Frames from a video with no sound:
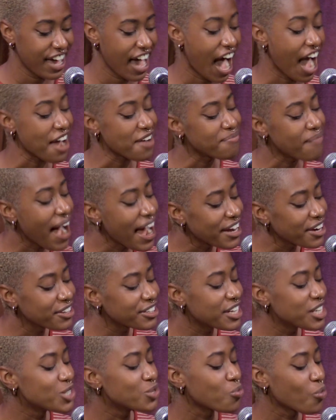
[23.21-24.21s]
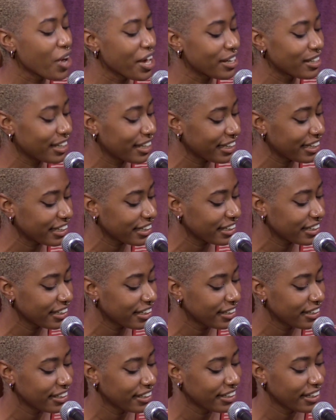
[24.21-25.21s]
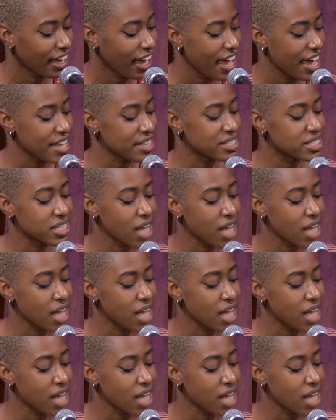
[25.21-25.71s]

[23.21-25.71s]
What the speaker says: I admired his wailing. His